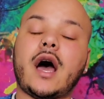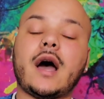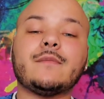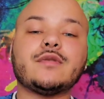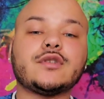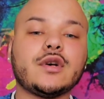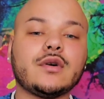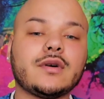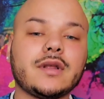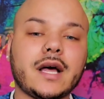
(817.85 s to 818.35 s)
I'm
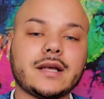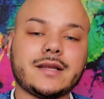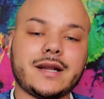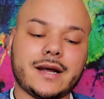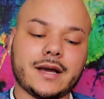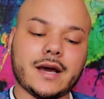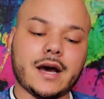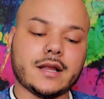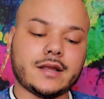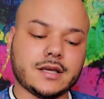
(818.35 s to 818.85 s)
so glad that I
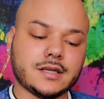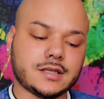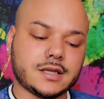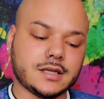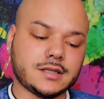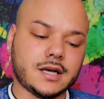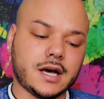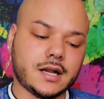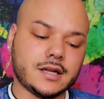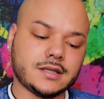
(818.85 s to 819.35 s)
got this
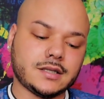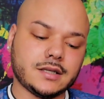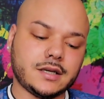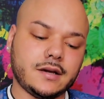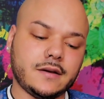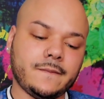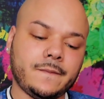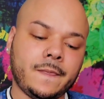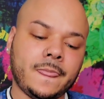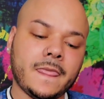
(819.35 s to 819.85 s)
because
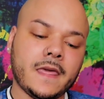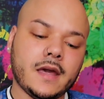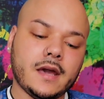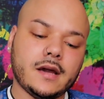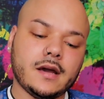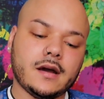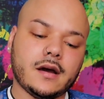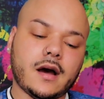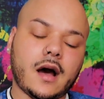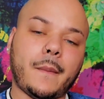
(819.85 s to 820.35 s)
honestly,
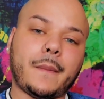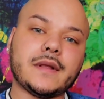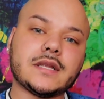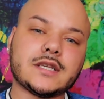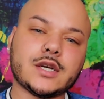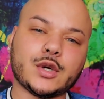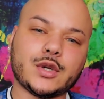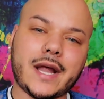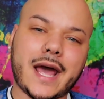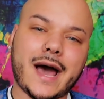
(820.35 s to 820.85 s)
up
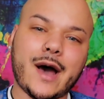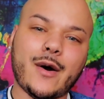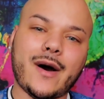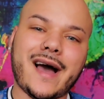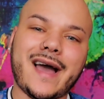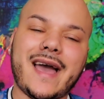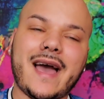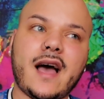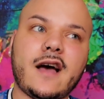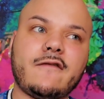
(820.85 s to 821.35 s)
until now,
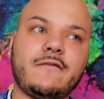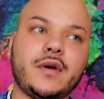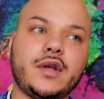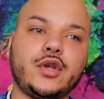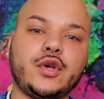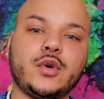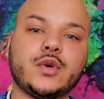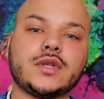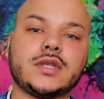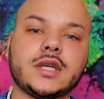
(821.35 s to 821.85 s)
I have
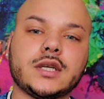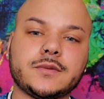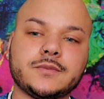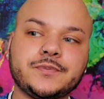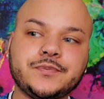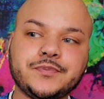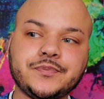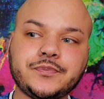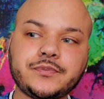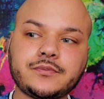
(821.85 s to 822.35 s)
been using
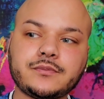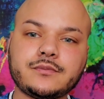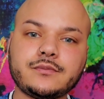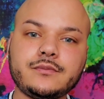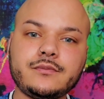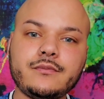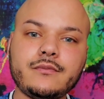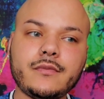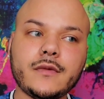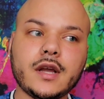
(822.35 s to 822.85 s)

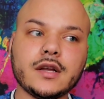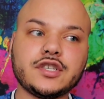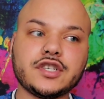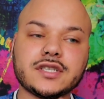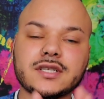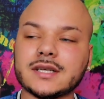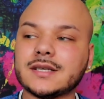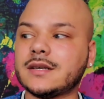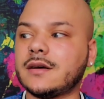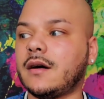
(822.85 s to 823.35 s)

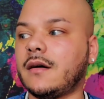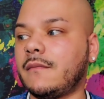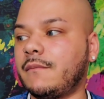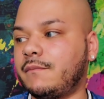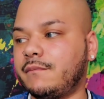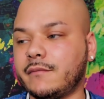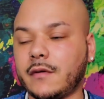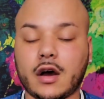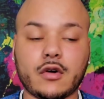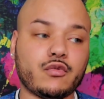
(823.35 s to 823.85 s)
just
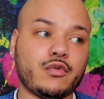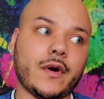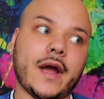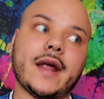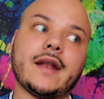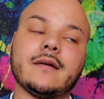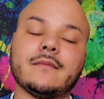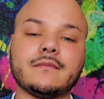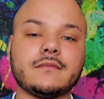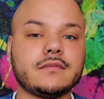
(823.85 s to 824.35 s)
a
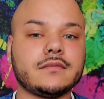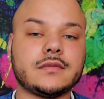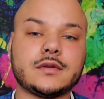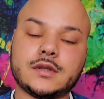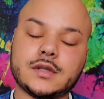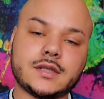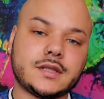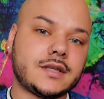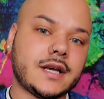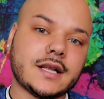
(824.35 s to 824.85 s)
random
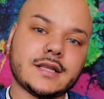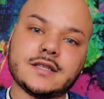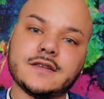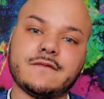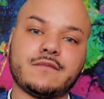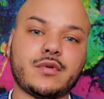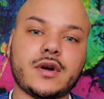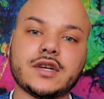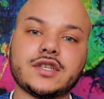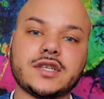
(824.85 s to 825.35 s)
sets
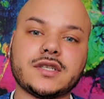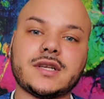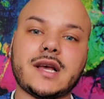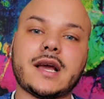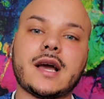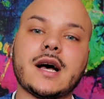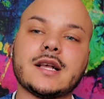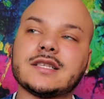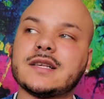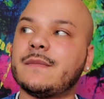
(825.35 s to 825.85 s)
of brushes. I
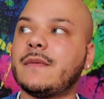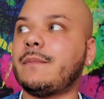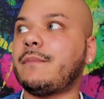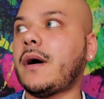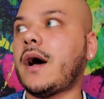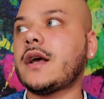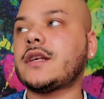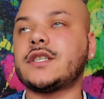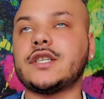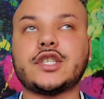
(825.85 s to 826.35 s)
got some in
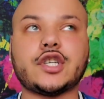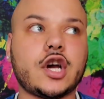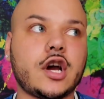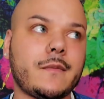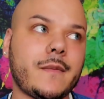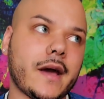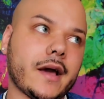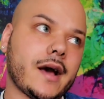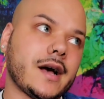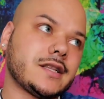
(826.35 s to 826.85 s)

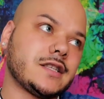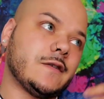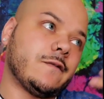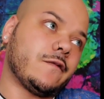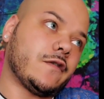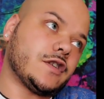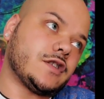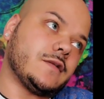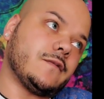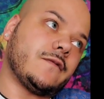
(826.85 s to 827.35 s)
BoxyCharm, I got some
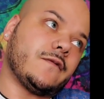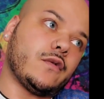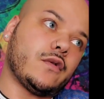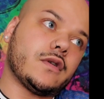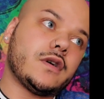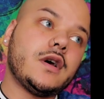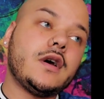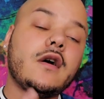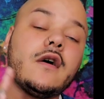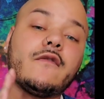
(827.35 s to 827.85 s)

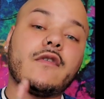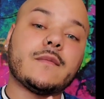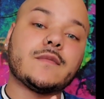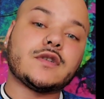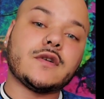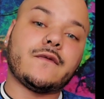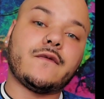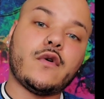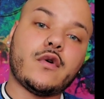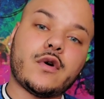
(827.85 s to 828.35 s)
from
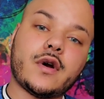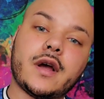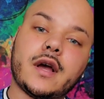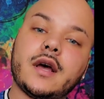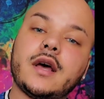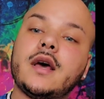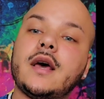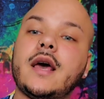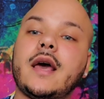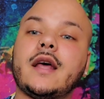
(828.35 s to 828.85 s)

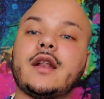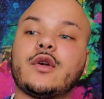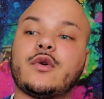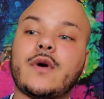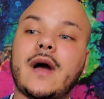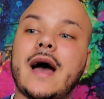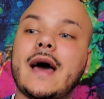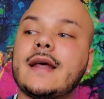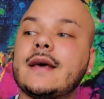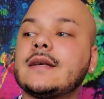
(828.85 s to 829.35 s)
Sephora and
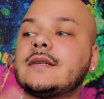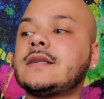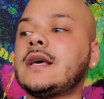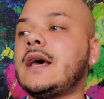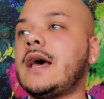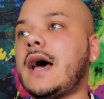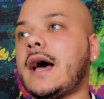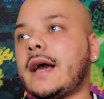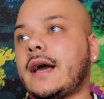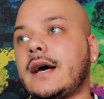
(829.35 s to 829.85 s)
Gratis,
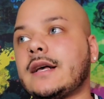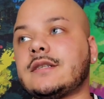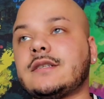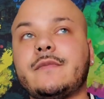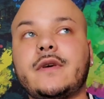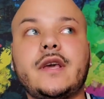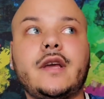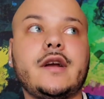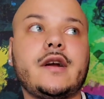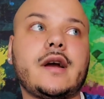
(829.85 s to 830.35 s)
I got
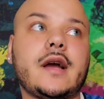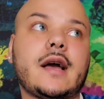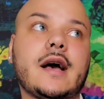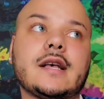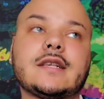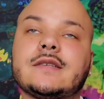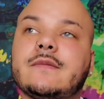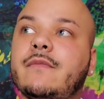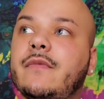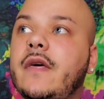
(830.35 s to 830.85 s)
some here, I
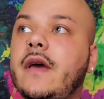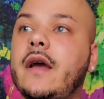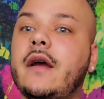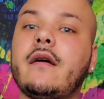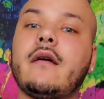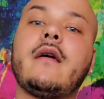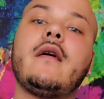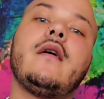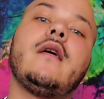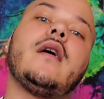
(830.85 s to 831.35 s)
got some
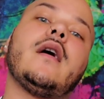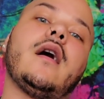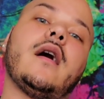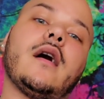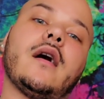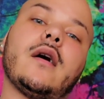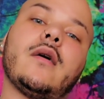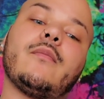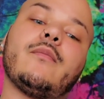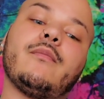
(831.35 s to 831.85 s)
there,
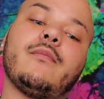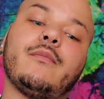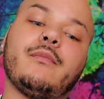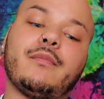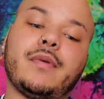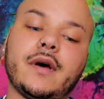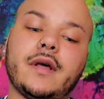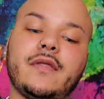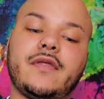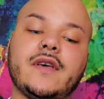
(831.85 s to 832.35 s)

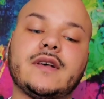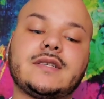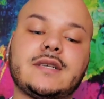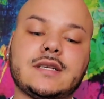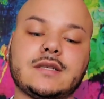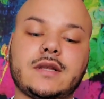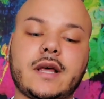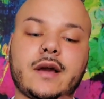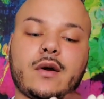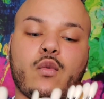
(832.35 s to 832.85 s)
but this
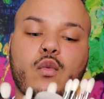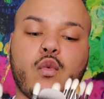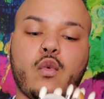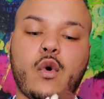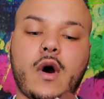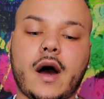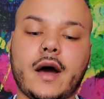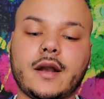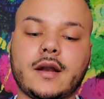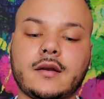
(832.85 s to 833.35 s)
is like
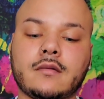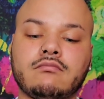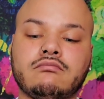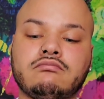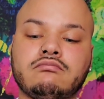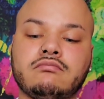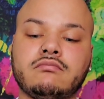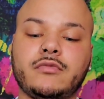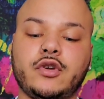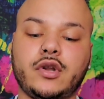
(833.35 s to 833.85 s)
one,
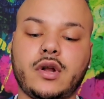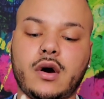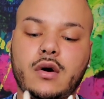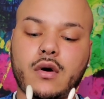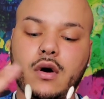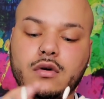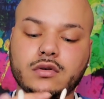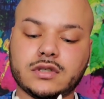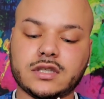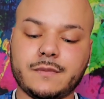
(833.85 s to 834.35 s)
you
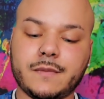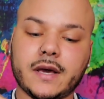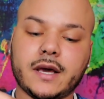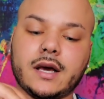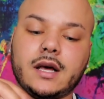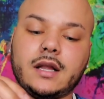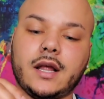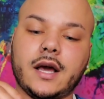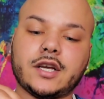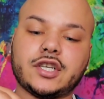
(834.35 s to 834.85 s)
know, ultimate
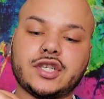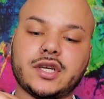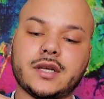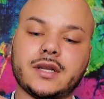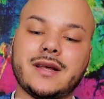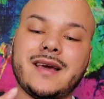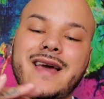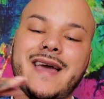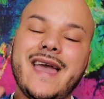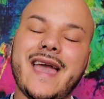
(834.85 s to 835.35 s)
collection,
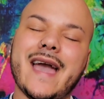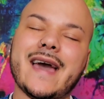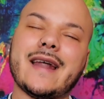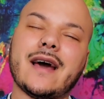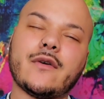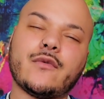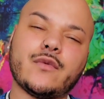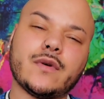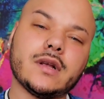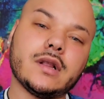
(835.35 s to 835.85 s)
and I
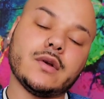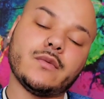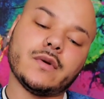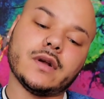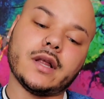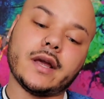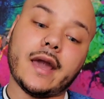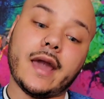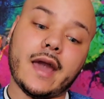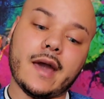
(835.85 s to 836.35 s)

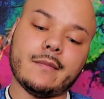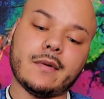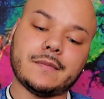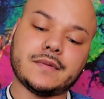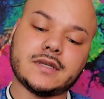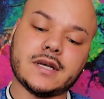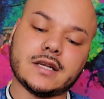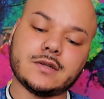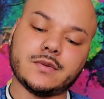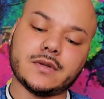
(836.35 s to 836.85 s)
really am
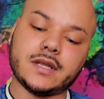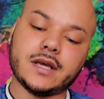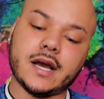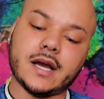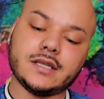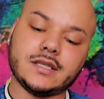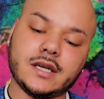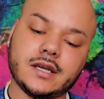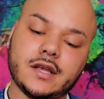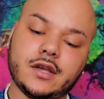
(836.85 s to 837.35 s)
obsessed with the
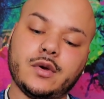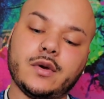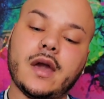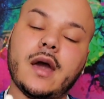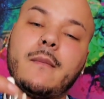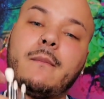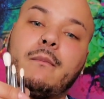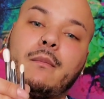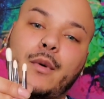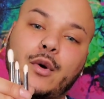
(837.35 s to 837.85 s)
idea that you
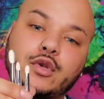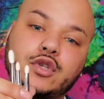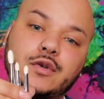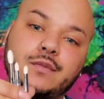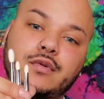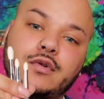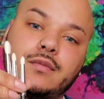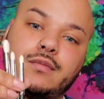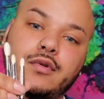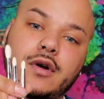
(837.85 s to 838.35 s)
get
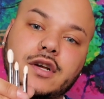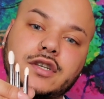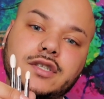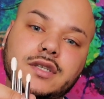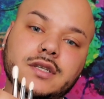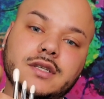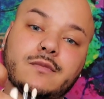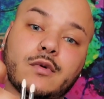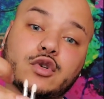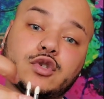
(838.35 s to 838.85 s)
multiple
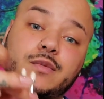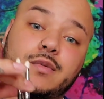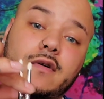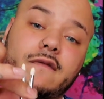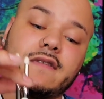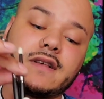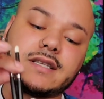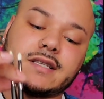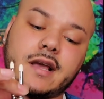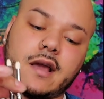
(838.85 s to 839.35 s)
brushes, multiple
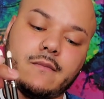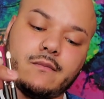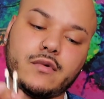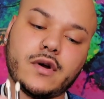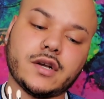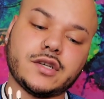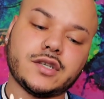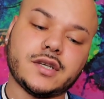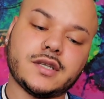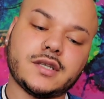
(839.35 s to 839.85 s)
of the same
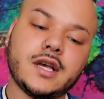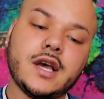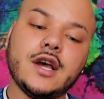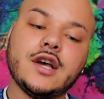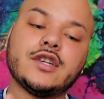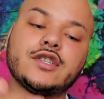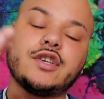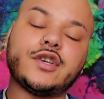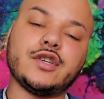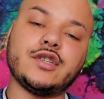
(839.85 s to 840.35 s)
brushes,
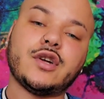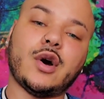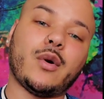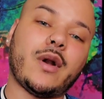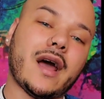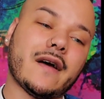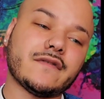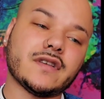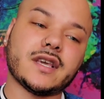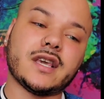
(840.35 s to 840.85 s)
so you don't
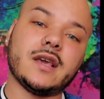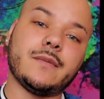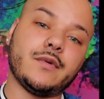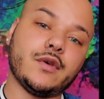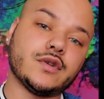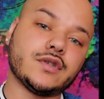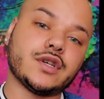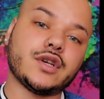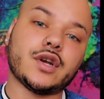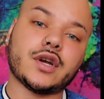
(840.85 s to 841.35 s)
have to keep
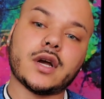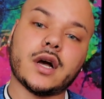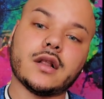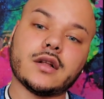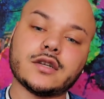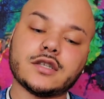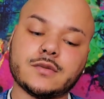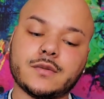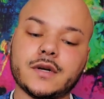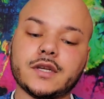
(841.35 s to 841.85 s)
using your
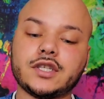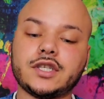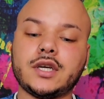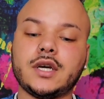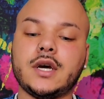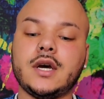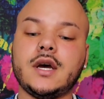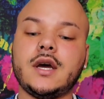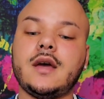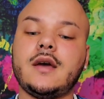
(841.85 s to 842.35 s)
color switch.
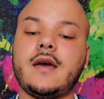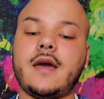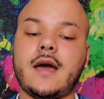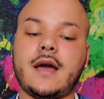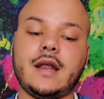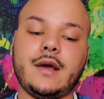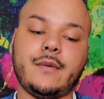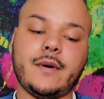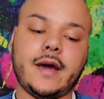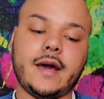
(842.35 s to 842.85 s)

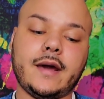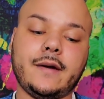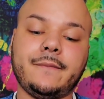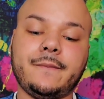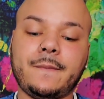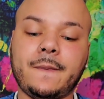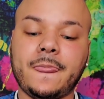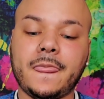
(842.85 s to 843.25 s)
Anyway,